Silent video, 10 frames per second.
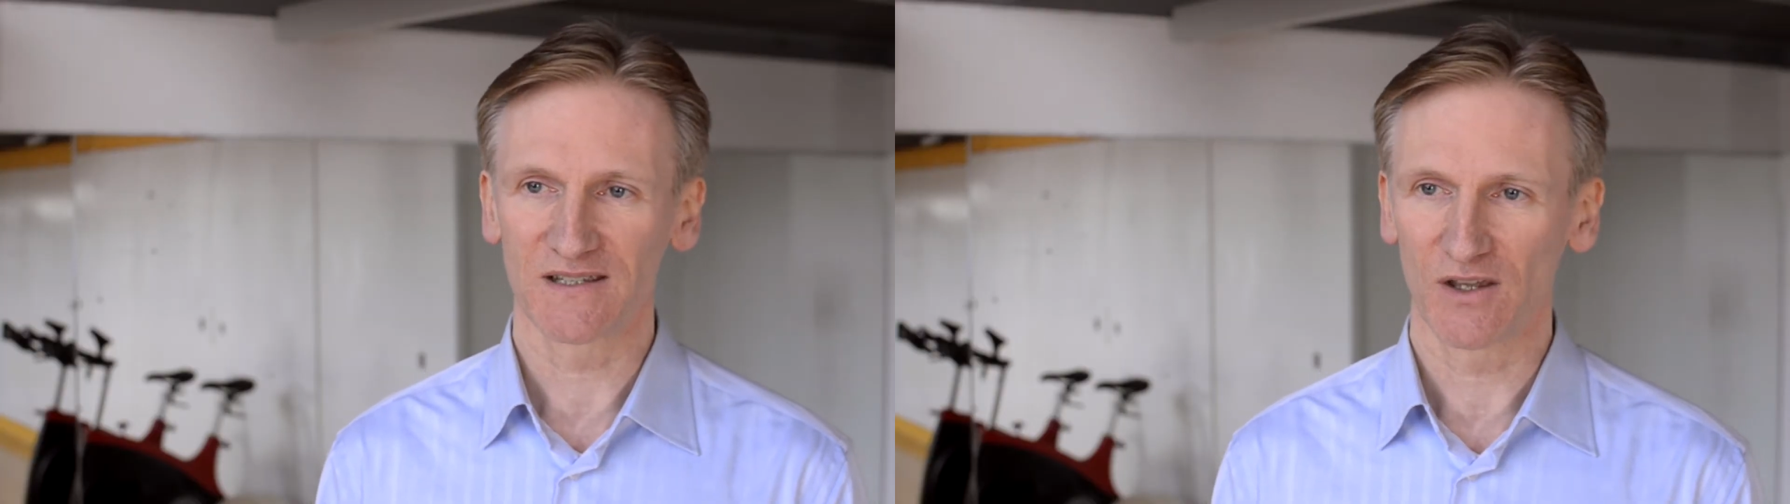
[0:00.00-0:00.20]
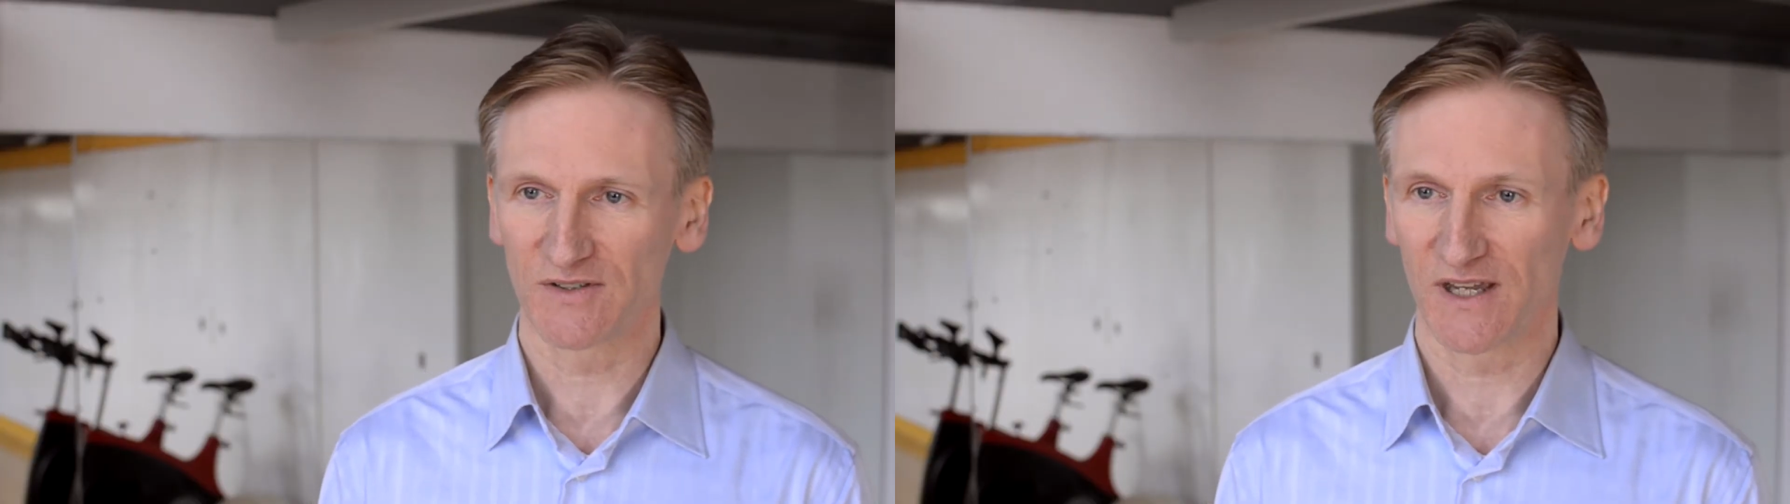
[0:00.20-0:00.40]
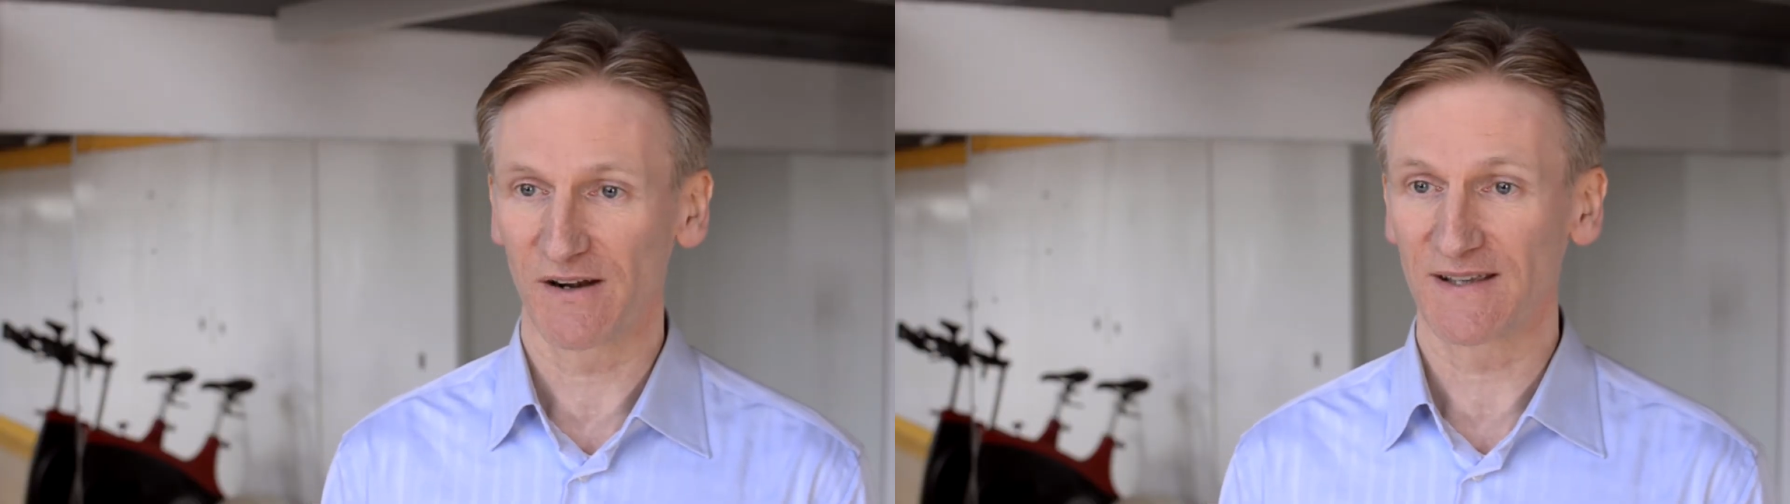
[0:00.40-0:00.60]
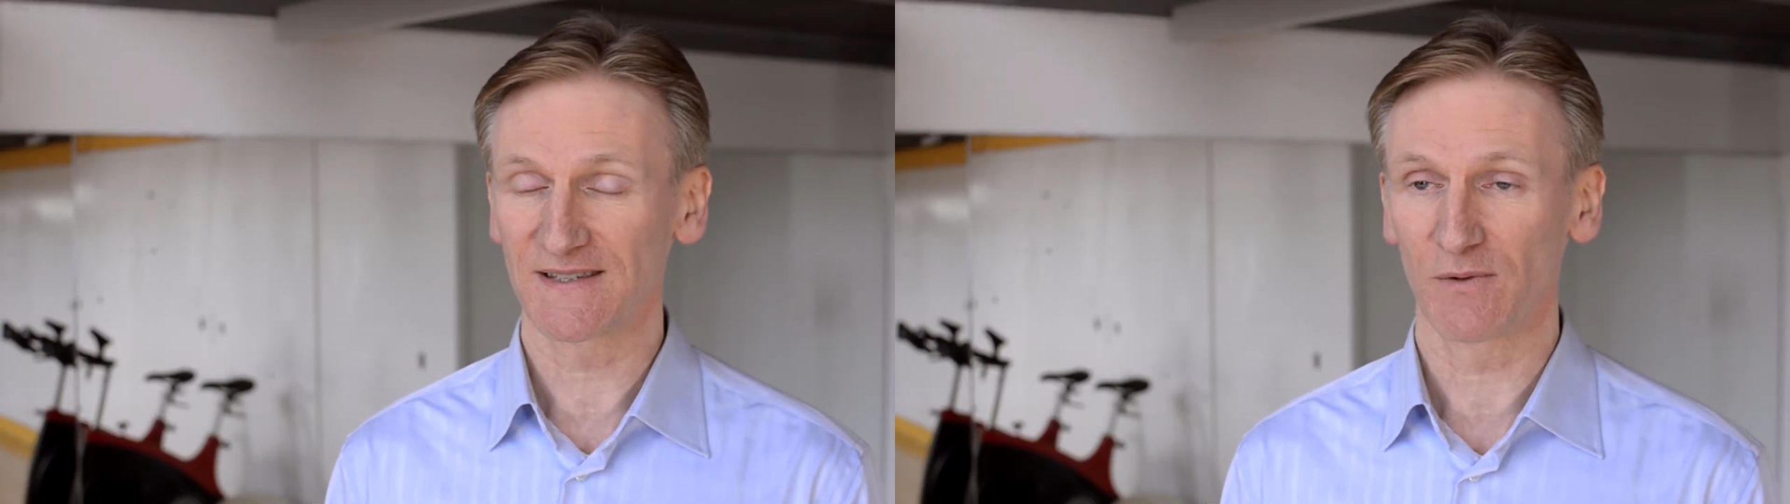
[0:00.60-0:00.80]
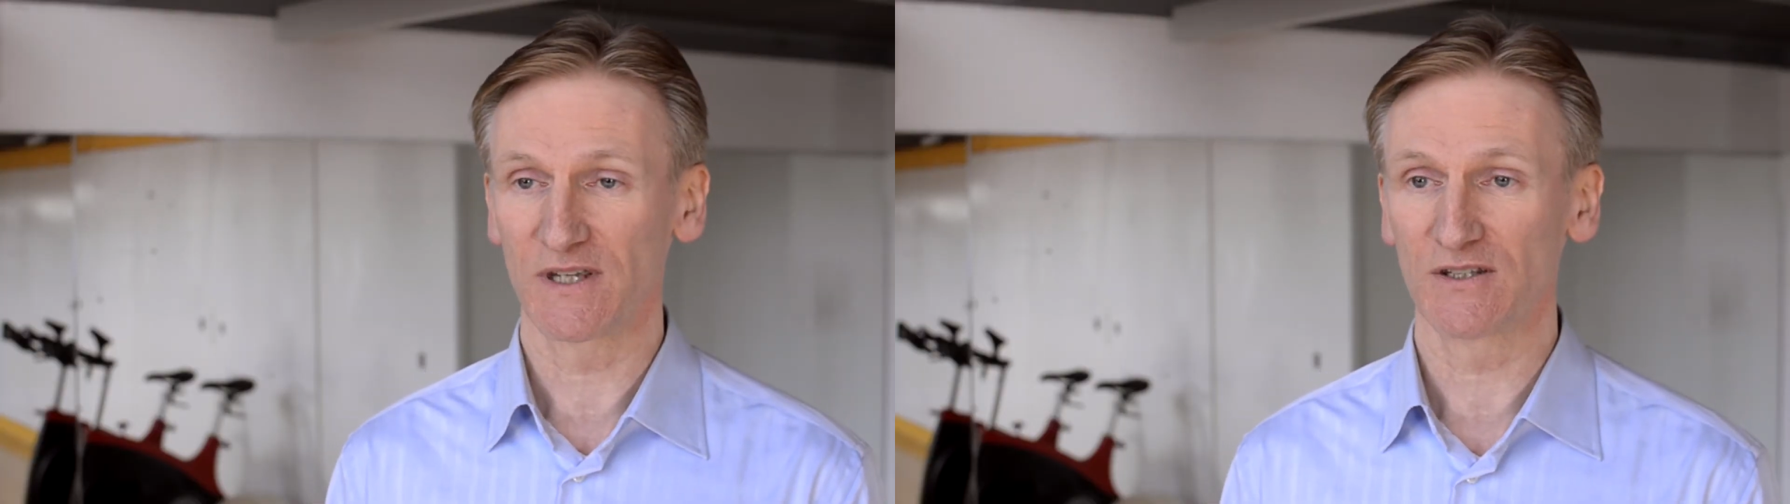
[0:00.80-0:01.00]
in those areas
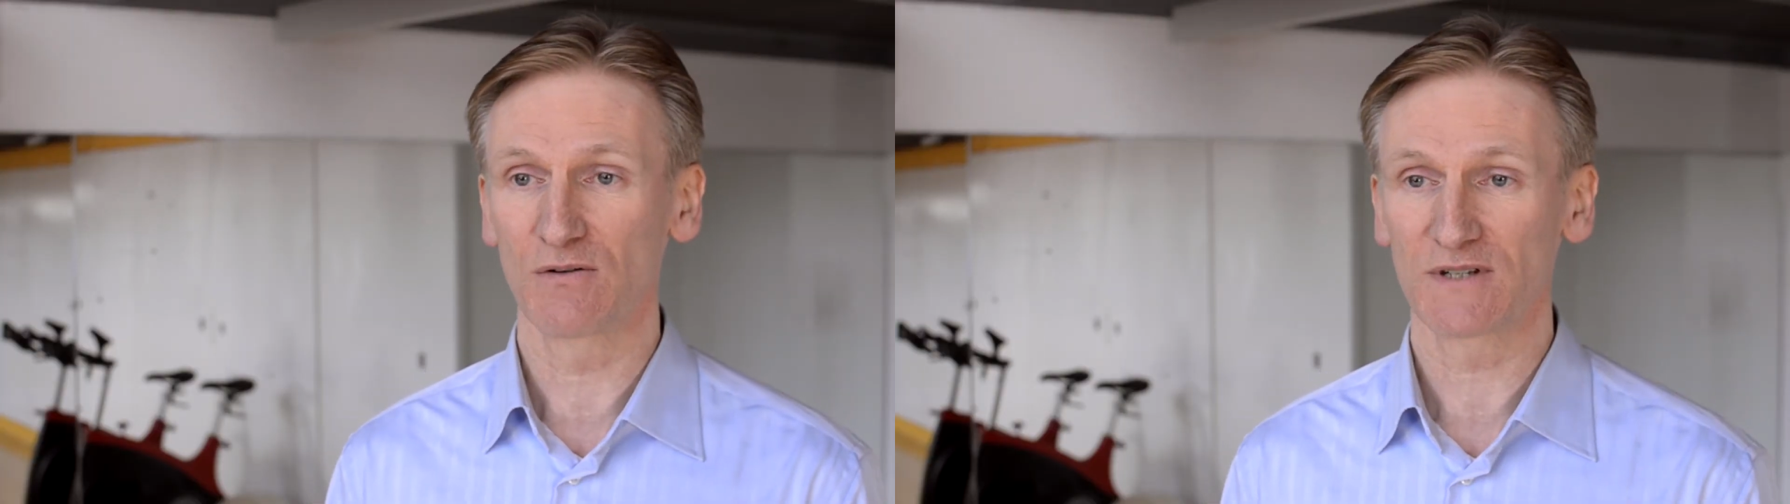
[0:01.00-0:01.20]
that we don't